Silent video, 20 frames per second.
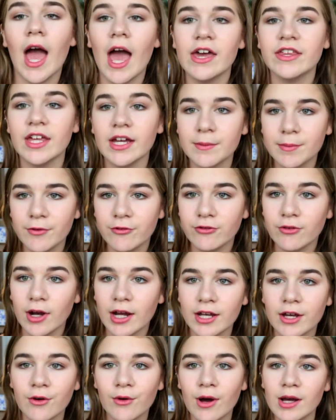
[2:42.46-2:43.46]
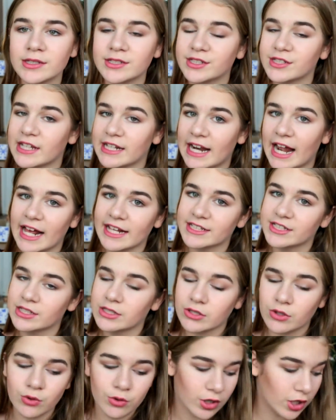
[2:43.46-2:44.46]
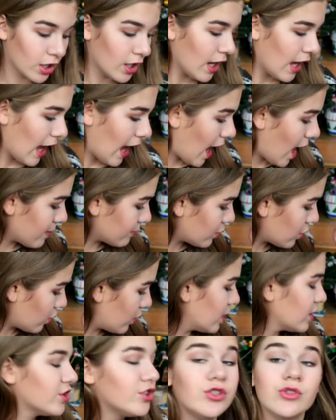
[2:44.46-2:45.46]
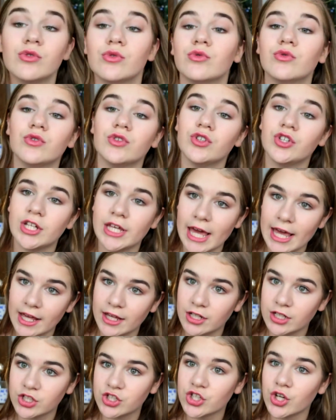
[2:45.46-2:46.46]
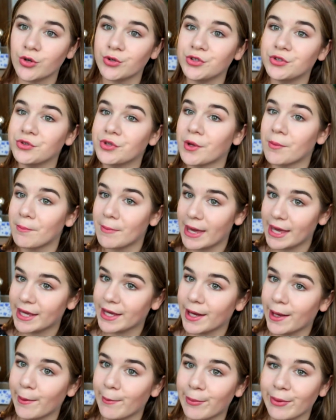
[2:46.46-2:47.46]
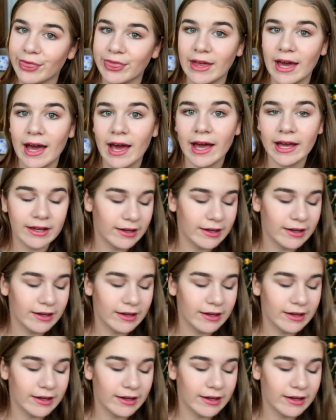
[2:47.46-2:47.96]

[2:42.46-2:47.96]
I think before I go on to the last store, I'm going to show you the makeup that I